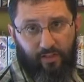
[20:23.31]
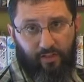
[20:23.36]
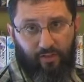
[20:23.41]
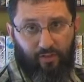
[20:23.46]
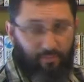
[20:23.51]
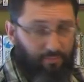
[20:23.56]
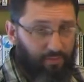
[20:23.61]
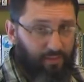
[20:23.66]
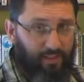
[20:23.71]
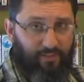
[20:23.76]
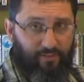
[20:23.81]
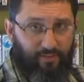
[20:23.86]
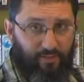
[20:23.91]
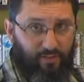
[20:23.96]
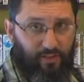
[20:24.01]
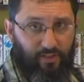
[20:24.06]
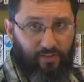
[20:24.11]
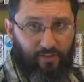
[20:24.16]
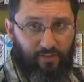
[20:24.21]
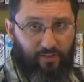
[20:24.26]
You can believe that
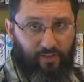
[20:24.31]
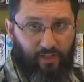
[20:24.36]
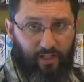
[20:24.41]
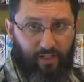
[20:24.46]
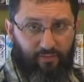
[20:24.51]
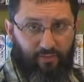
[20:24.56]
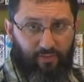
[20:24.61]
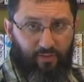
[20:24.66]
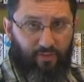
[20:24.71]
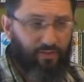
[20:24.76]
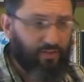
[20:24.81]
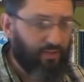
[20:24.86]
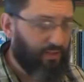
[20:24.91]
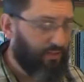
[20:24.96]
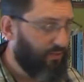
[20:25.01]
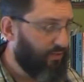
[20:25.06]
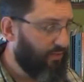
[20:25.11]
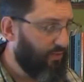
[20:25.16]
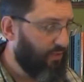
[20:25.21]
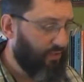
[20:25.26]
Jesus died for your
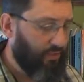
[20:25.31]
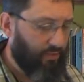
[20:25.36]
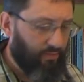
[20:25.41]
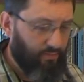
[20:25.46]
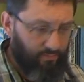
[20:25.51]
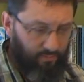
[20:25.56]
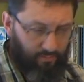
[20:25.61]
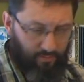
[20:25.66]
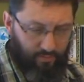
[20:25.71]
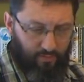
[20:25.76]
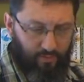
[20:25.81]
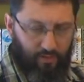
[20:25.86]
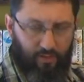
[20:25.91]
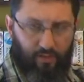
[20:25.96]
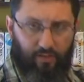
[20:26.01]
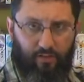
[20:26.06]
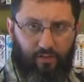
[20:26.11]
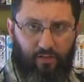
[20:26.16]
sins and, and you know, just